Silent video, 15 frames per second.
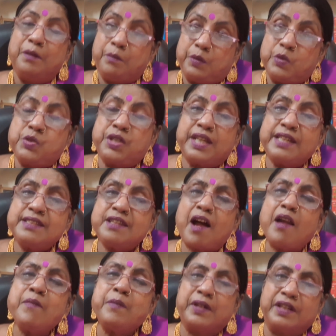Music is
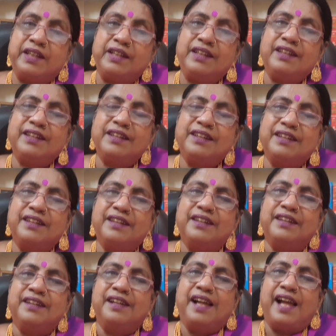harmony.
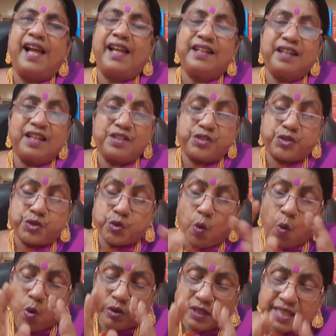And
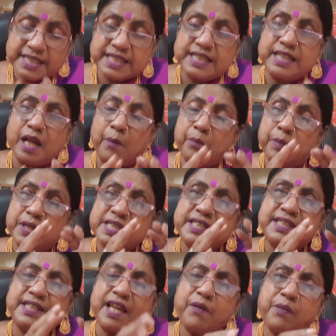so this number
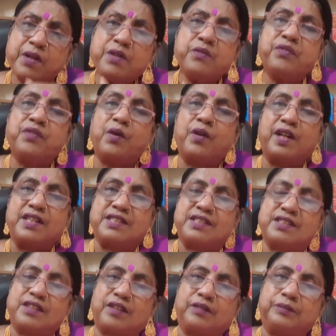7 for
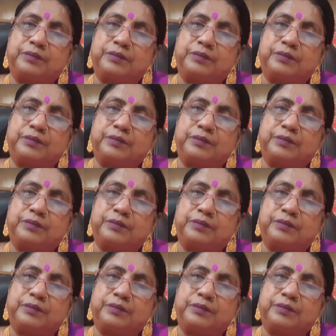us,